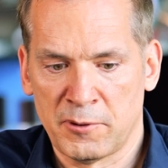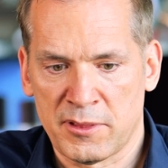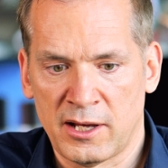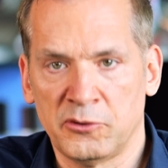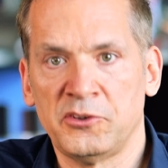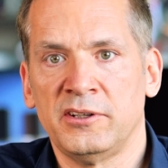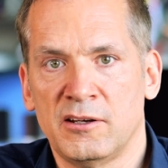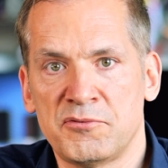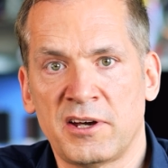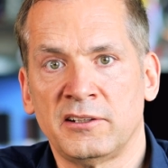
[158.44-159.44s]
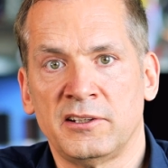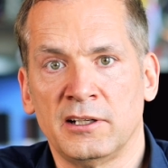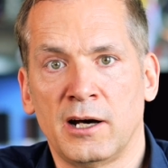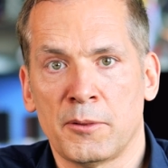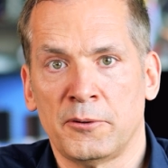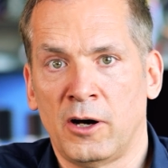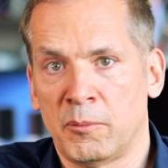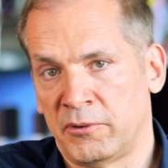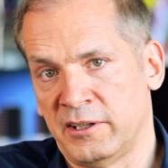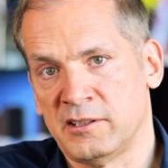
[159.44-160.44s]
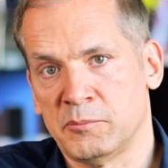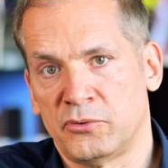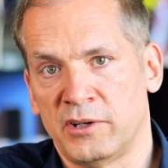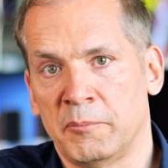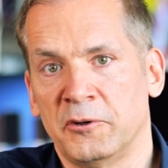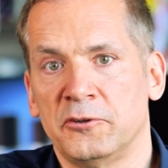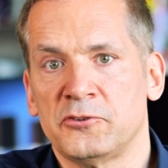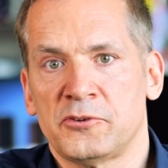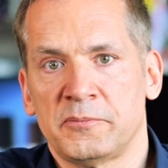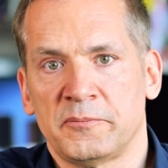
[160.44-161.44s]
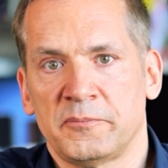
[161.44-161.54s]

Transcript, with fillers: without affecting other operating parameters.